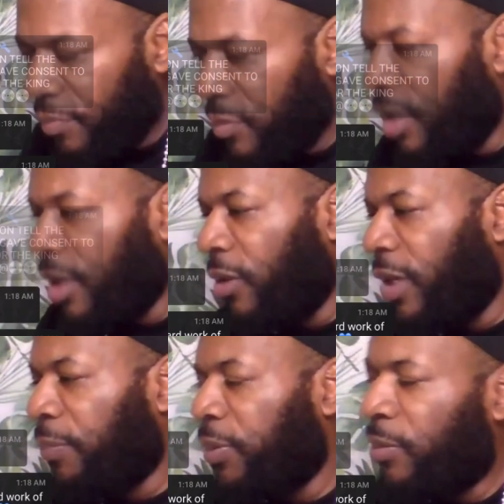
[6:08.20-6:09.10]
Yeah, go
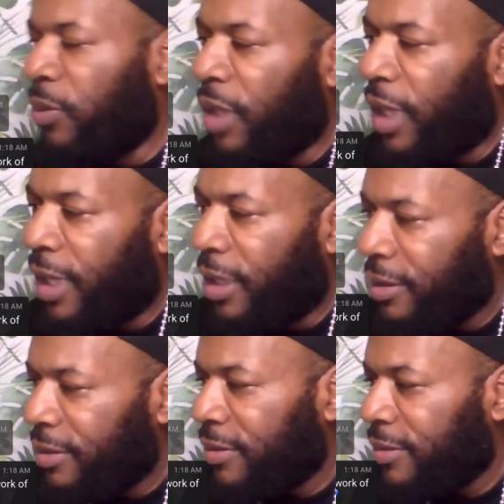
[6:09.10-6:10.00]
ahead. Put him on the line.
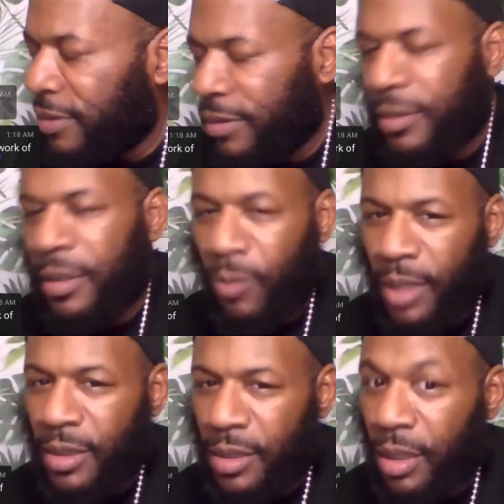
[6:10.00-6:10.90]
Now
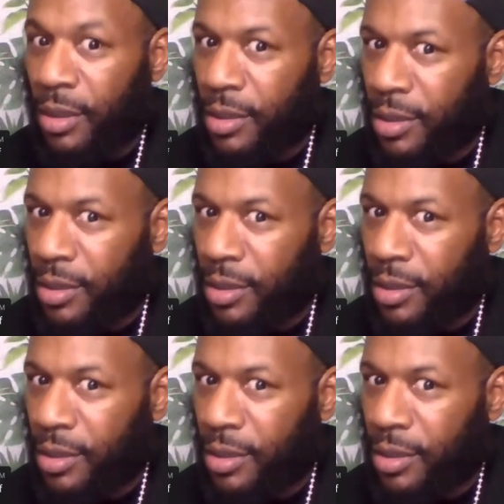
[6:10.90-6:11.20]
watch this.